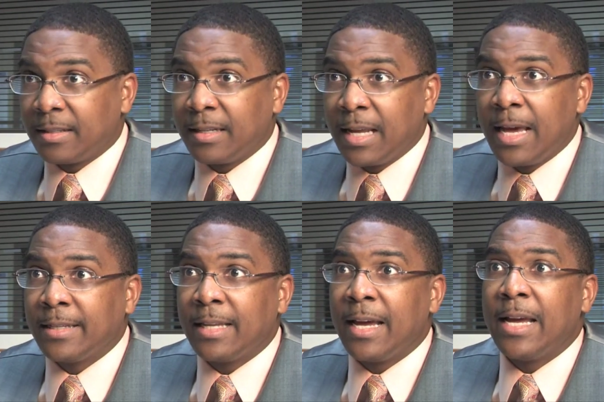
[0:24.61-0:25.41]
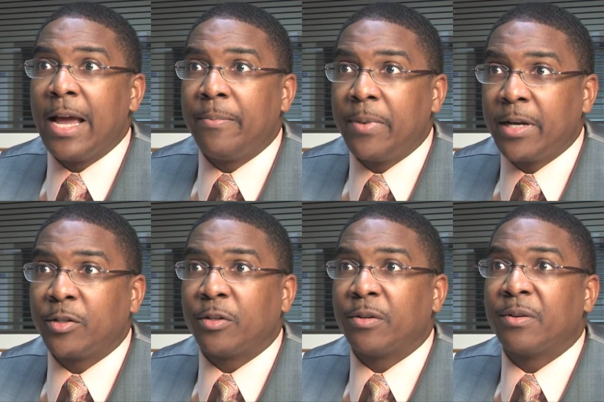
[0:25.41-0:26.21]
Today's day, a
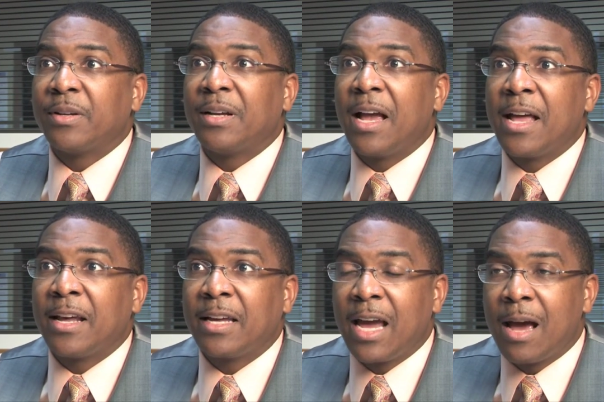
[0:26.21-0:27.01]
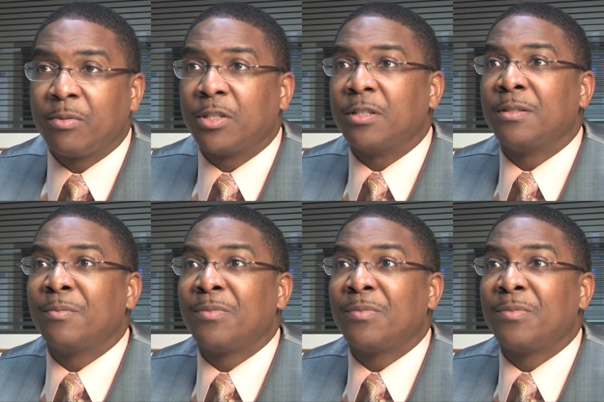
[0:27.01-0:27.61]
picture and a caption